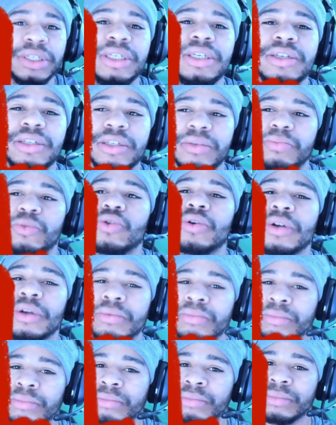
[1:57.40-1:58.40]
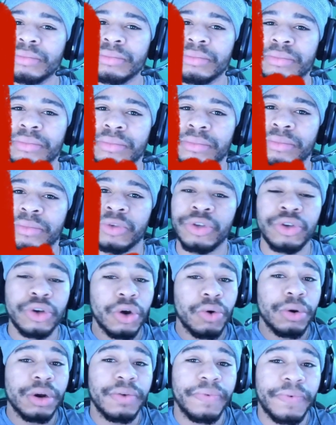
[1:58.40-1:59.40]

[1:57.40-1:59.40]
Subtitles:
see us more, you know where to